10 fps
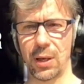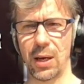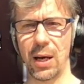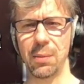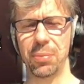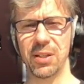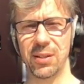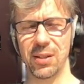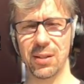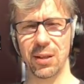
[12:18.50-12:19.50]

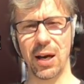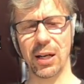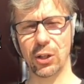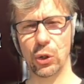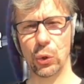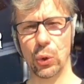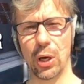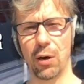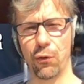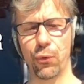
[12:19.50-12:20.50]
NPCs like to
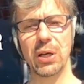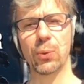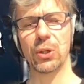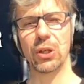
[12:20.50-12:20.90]
frequently